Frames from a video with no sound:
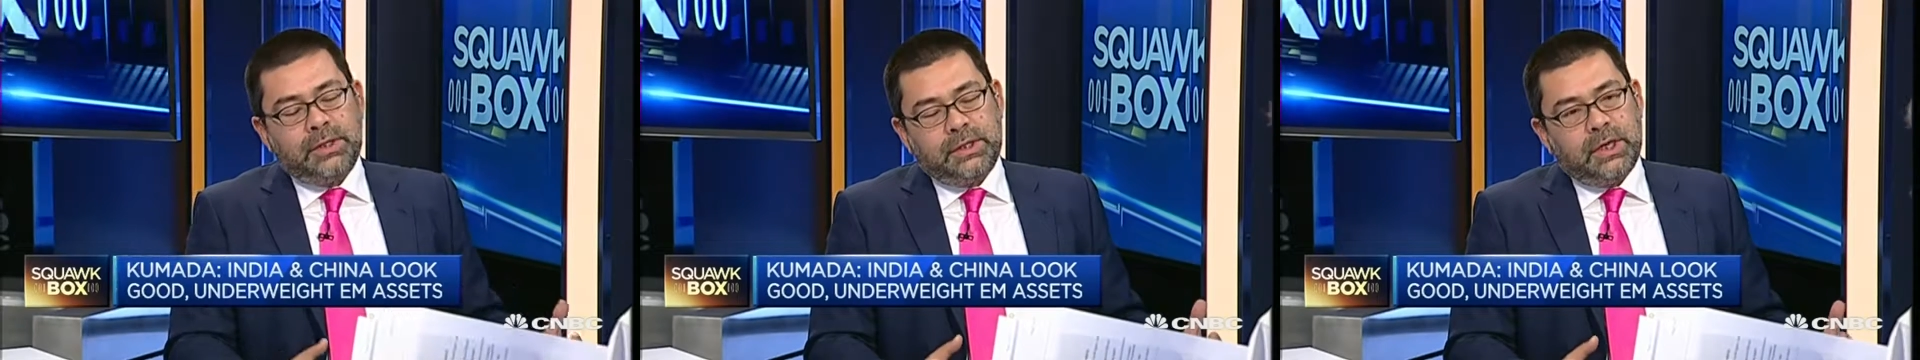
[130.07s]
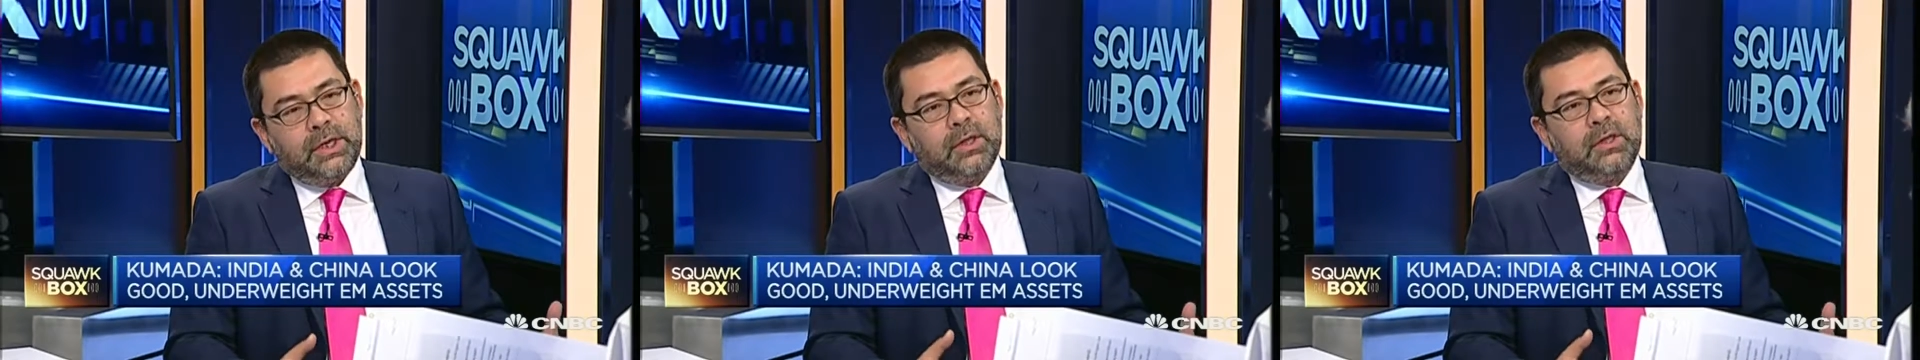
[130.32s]

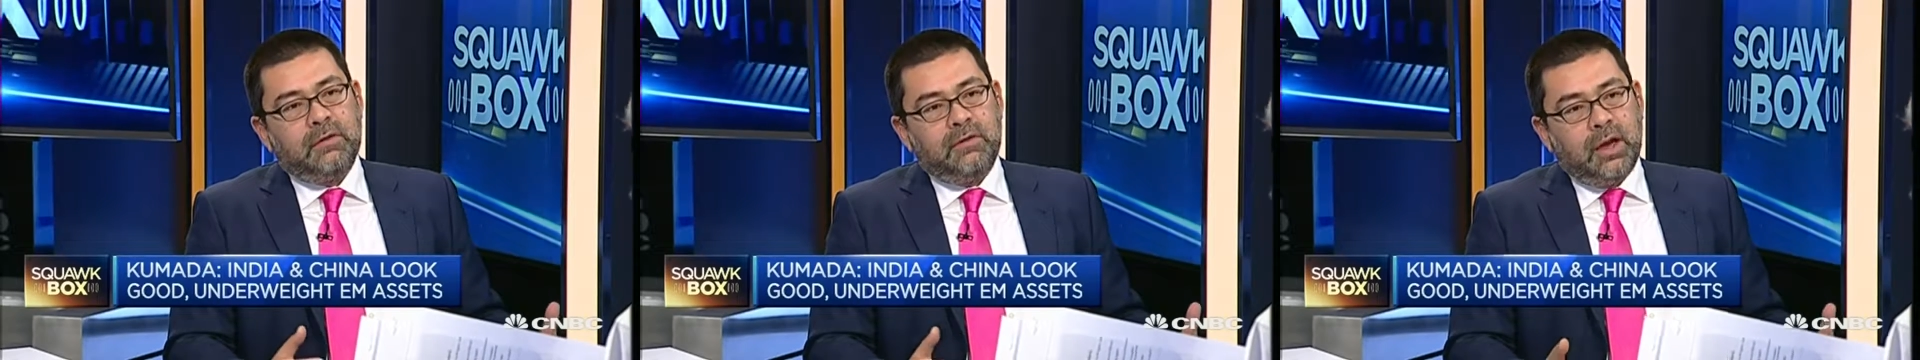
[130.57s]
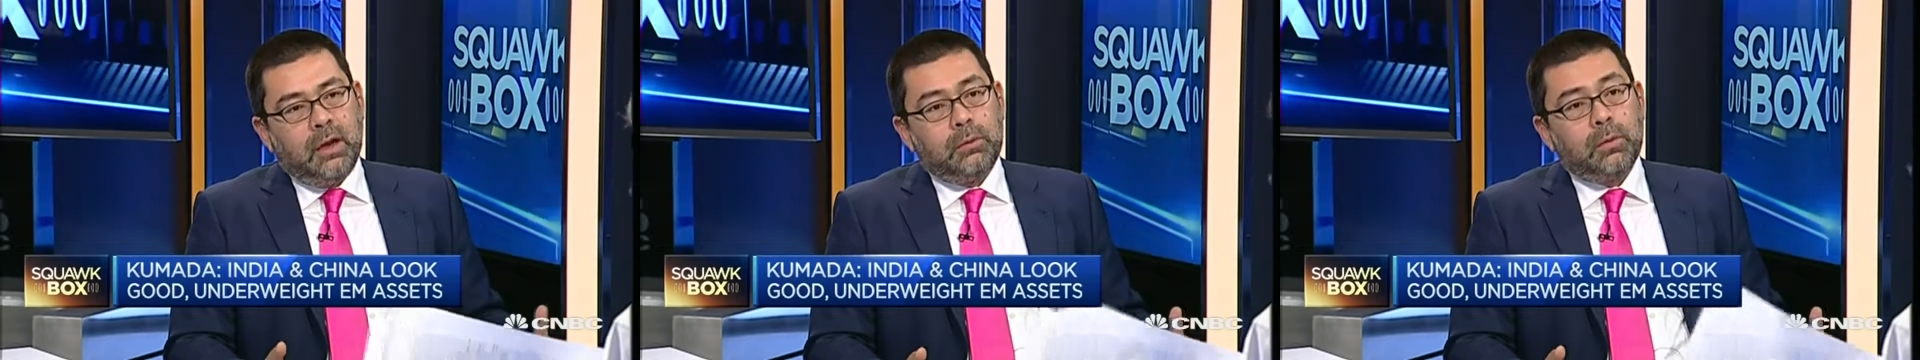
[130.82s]
see in the
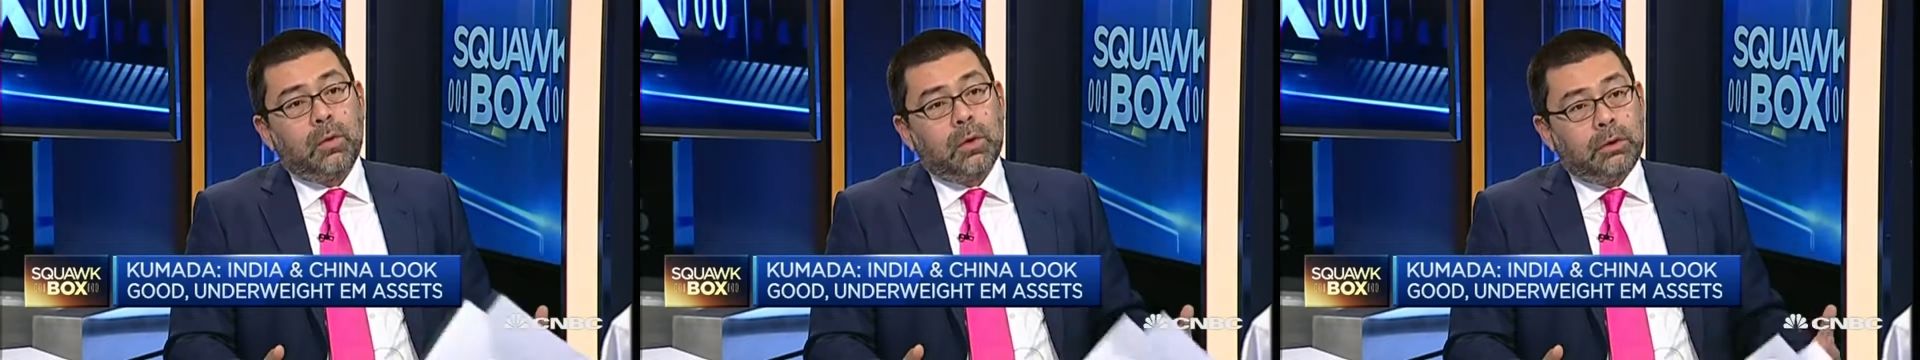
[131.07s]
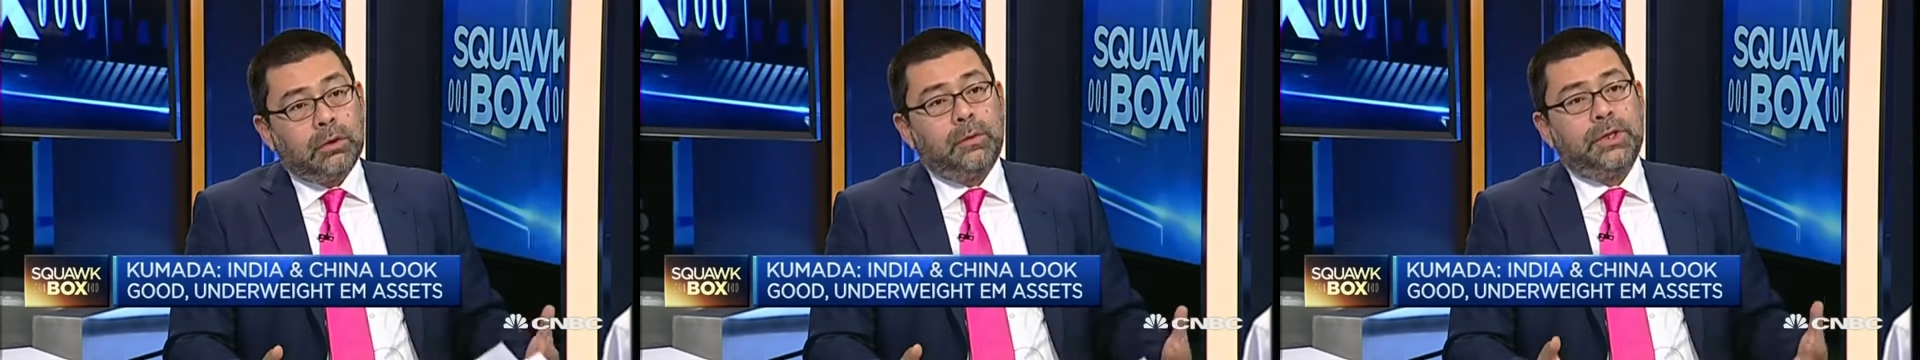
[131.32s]
developed
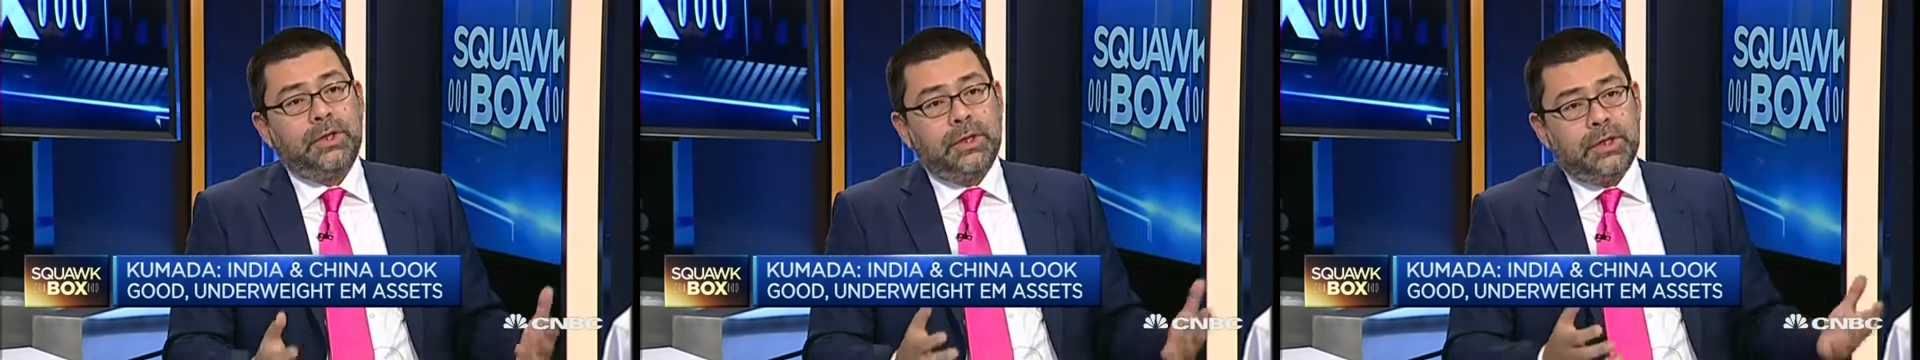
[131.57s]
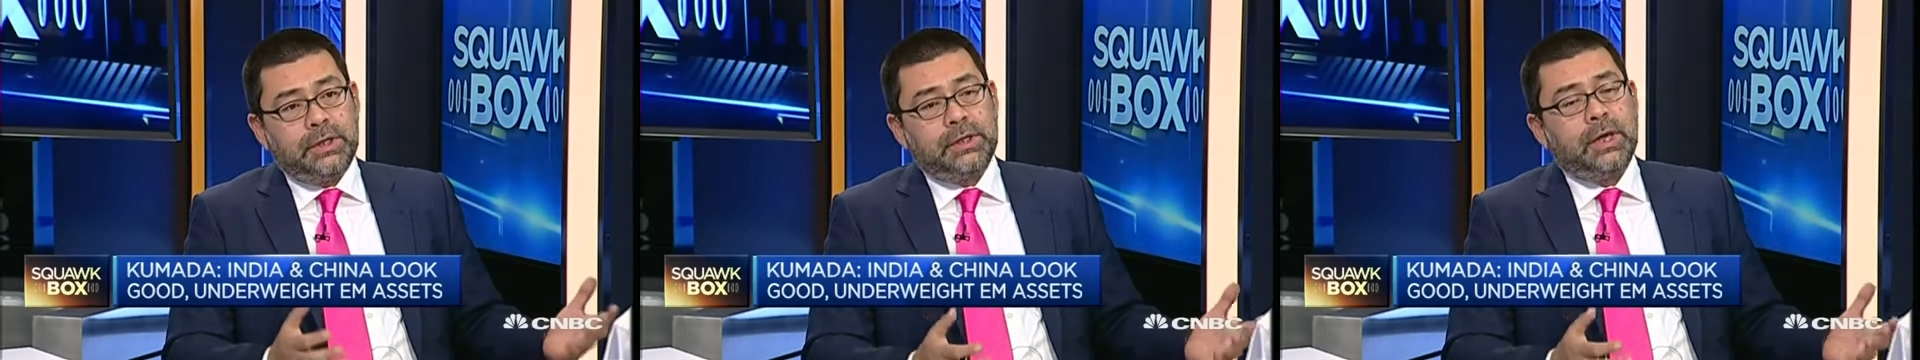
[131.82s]
world, which
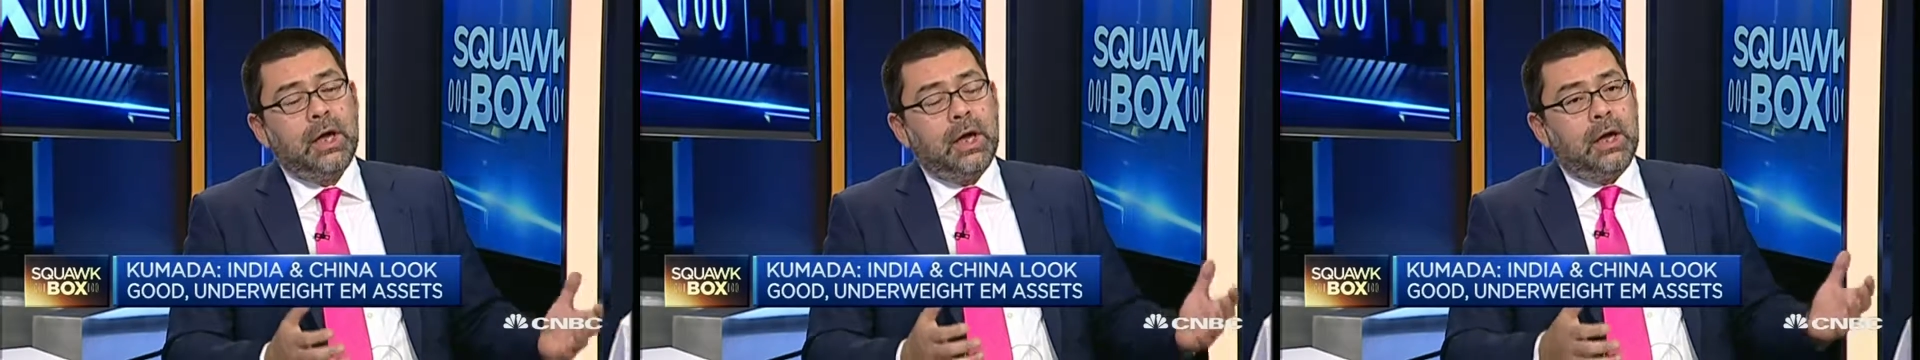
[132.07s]
is